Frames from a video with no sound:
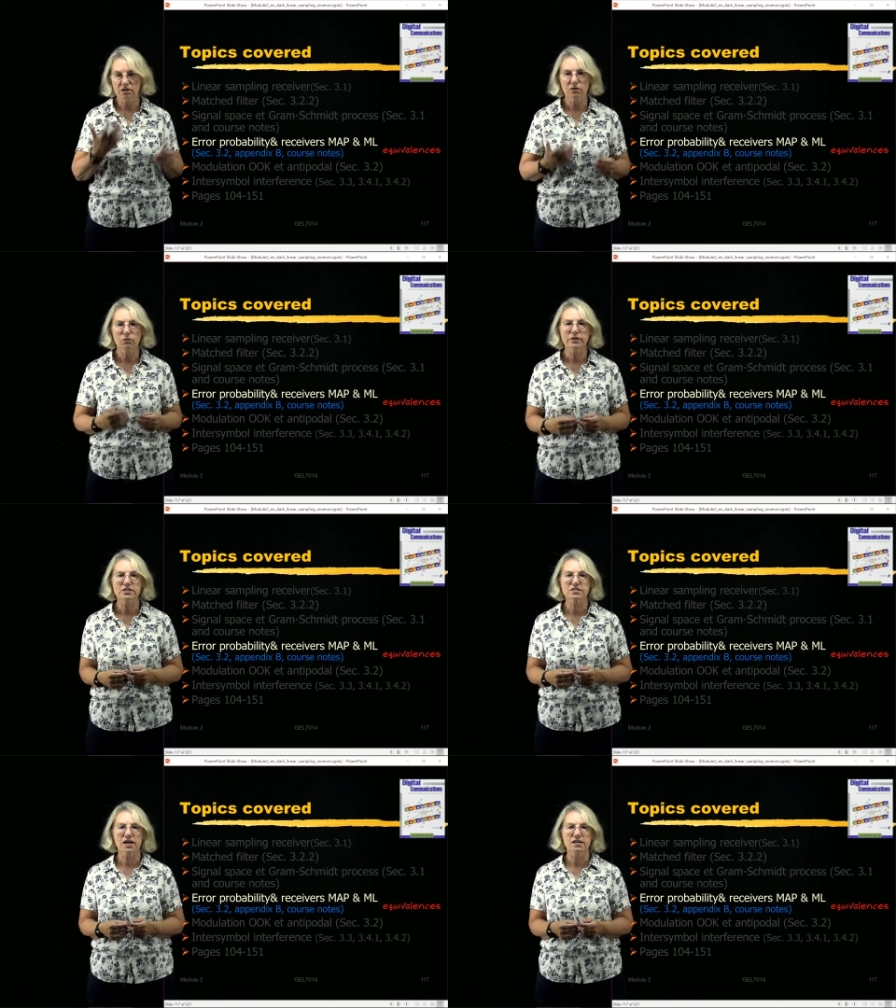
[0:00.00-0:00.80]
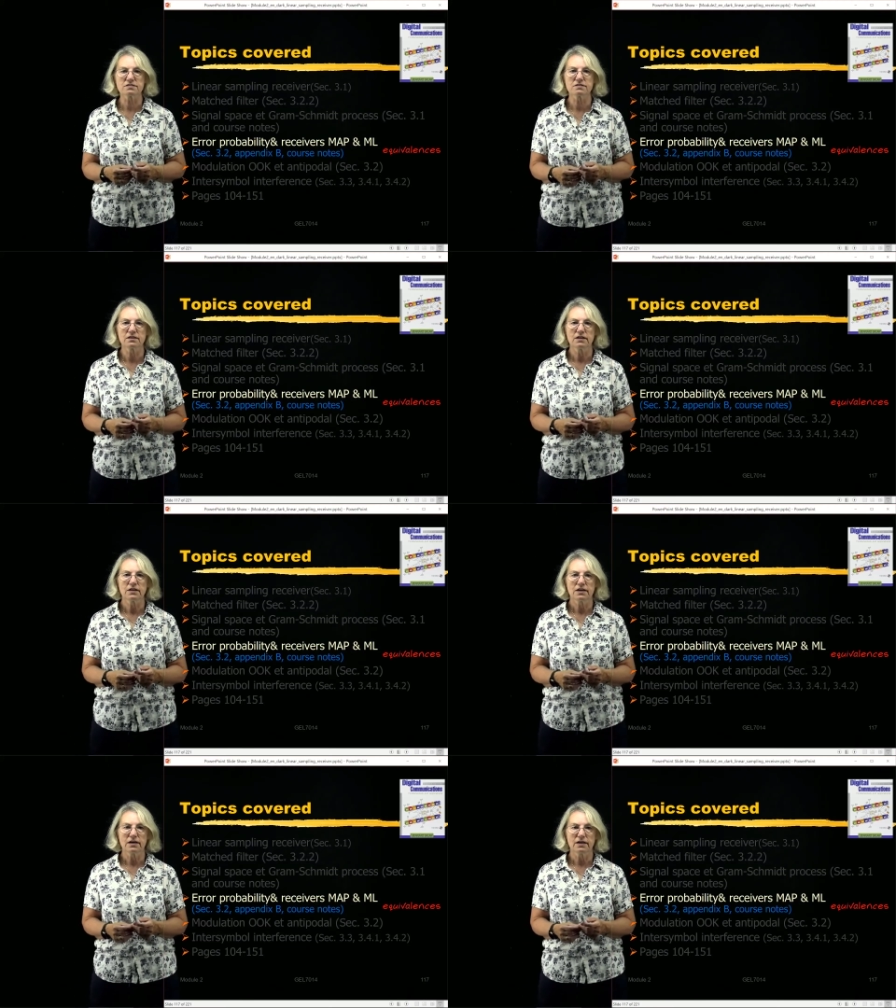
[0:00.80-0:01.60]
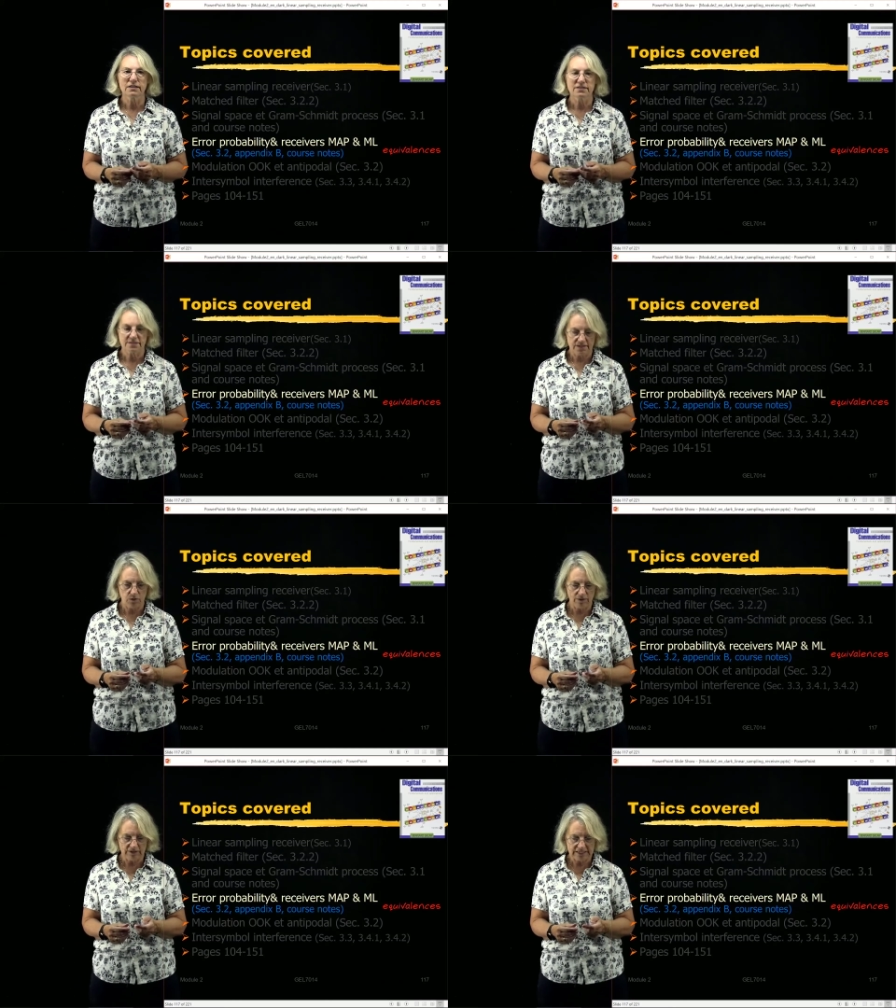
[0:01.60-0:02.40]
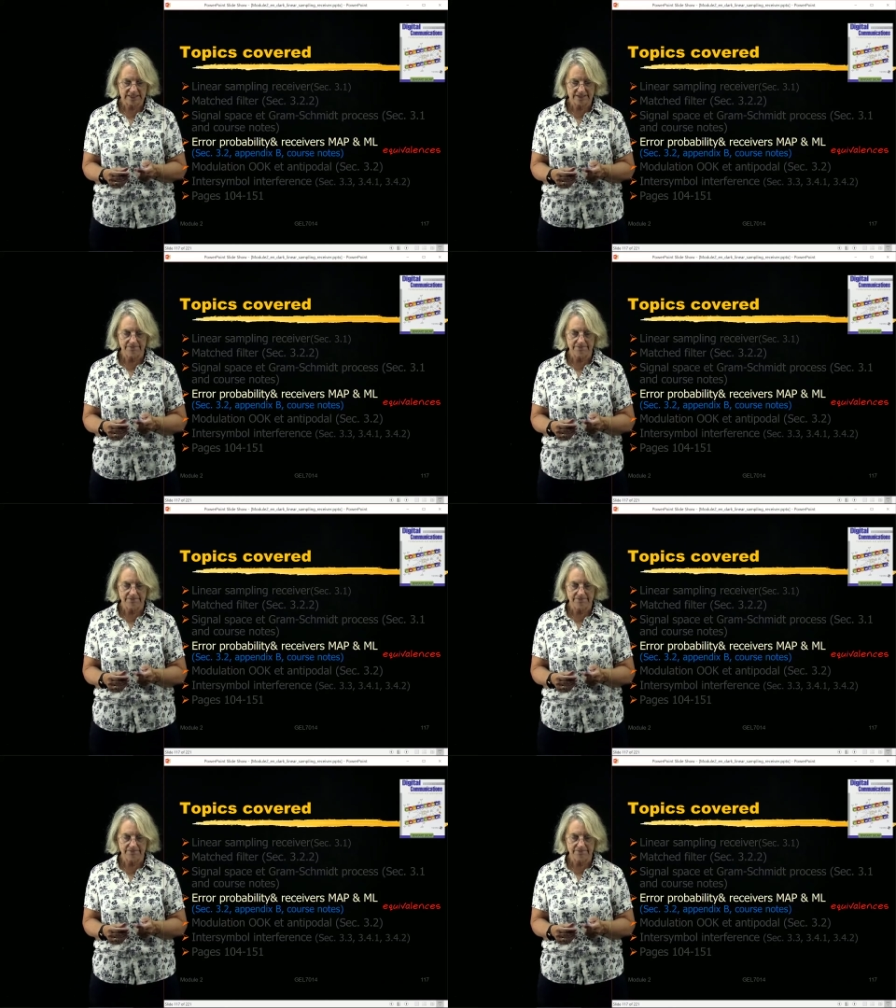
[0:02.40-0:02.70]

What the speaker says: we discuss this equivalence.